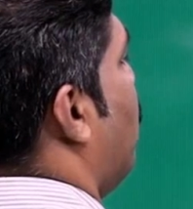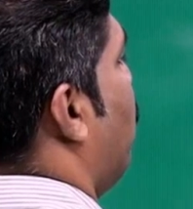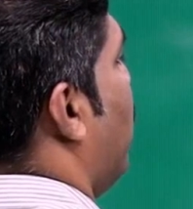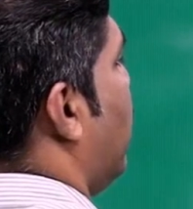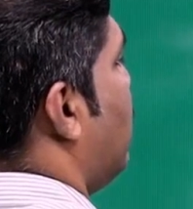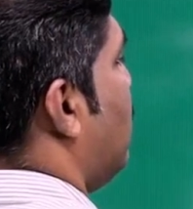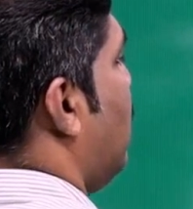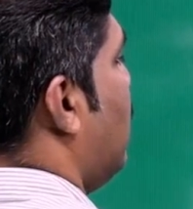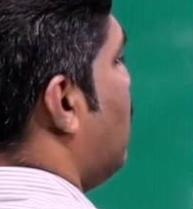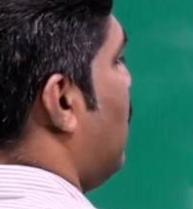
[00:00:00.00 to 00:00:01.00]

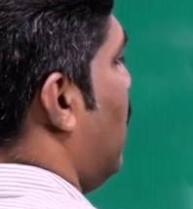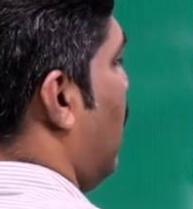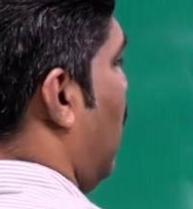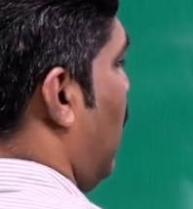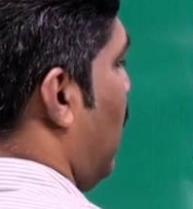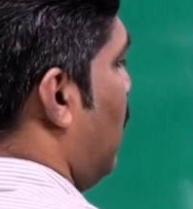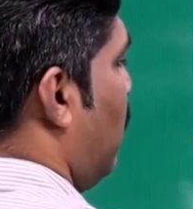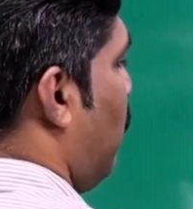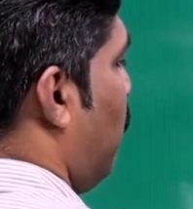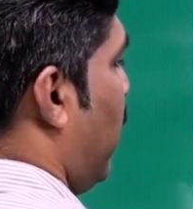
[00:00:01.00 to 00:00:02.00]
Y6
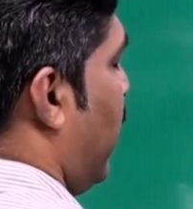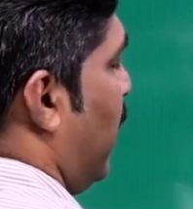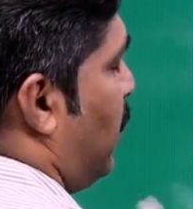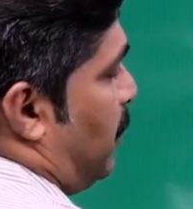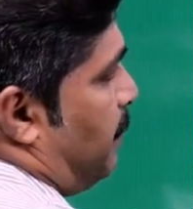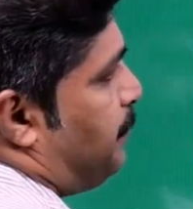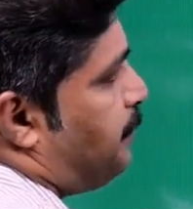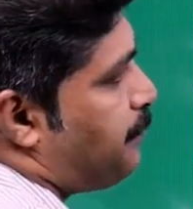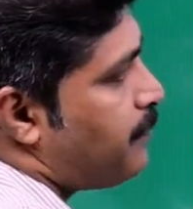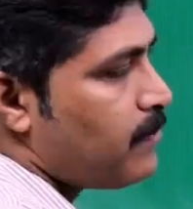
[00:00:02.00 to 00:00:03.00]
and Y8.
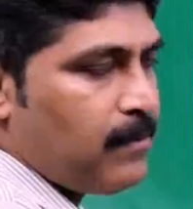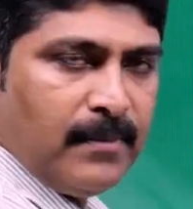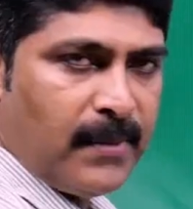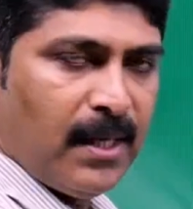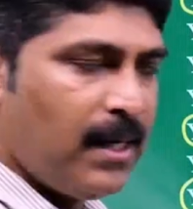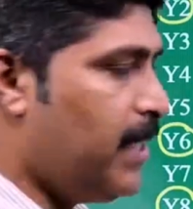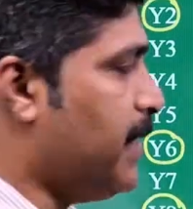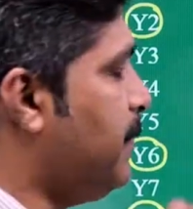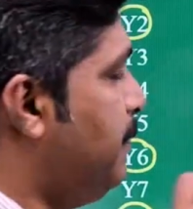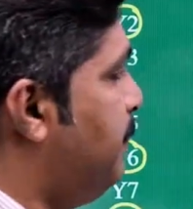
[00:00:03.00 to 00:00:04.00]
Got it.